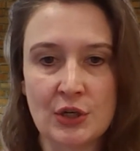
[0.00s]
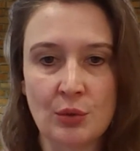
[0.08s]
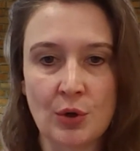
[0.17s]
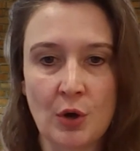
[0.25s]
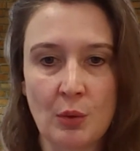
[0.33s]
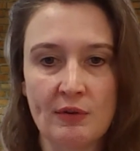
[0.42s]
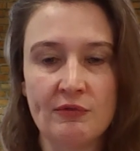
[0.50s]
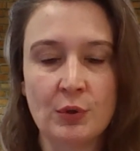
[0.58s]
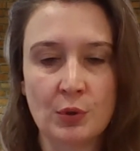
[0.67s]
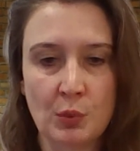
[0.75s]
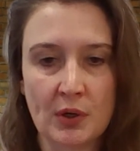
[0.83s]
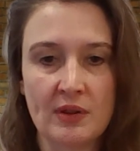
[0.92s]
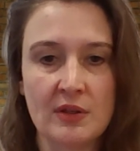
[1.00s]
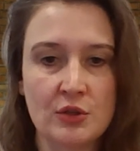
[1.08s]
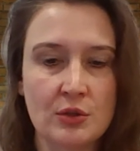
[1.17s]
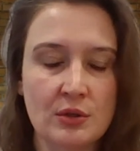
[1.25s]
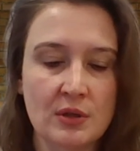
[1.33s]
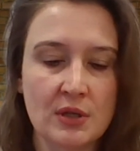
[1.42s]
going forward, one of
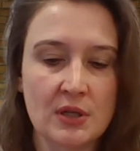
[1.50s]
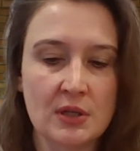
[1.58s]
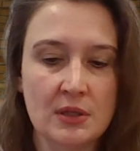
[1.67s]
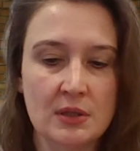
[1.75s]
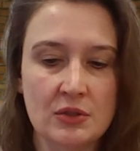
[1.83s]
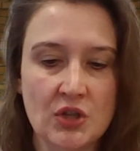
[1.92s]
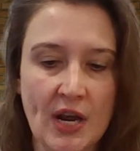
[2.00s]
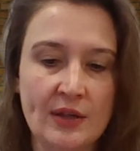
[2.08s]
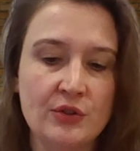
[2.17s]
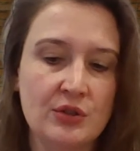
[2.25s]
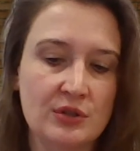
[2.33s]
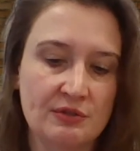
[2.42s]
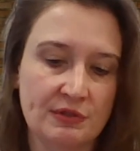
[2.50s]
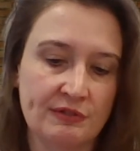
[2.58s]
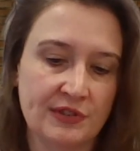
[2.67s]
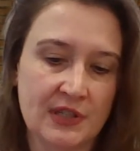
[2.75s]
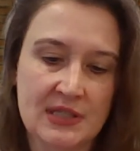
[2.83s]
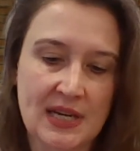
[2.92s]
the challenges for
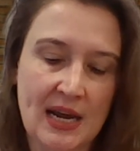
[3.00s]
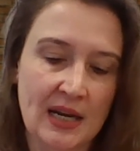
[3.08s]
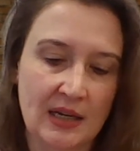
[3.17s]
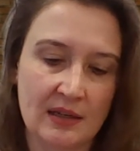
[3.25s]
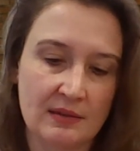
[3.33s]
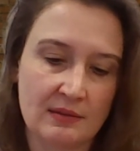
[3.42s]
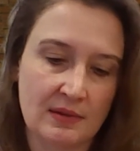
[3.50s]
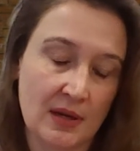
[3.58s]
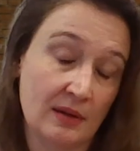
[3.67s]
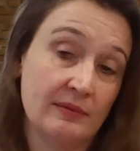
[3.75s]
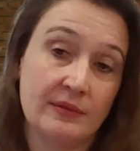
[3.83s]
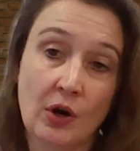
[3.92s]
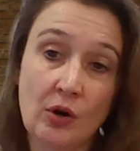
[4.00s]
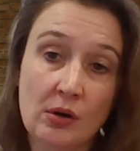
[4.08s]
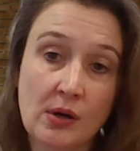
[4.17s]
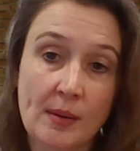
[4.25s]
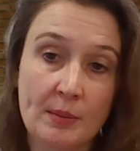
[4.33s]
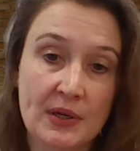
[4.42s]
fintech and all
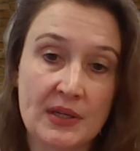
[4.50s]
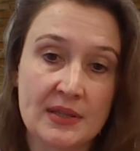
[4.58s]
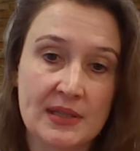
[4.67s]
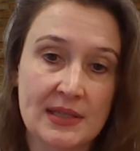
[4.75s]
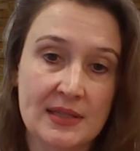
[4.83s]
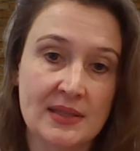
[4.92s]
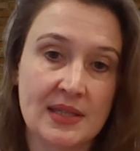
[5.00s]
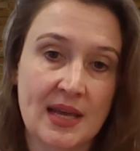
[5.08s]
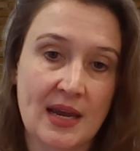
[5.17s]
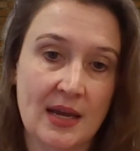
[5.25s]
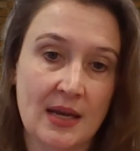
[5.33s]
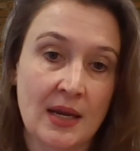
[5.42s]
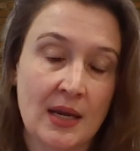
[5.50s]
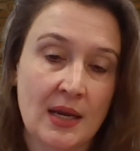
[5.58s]
companies is that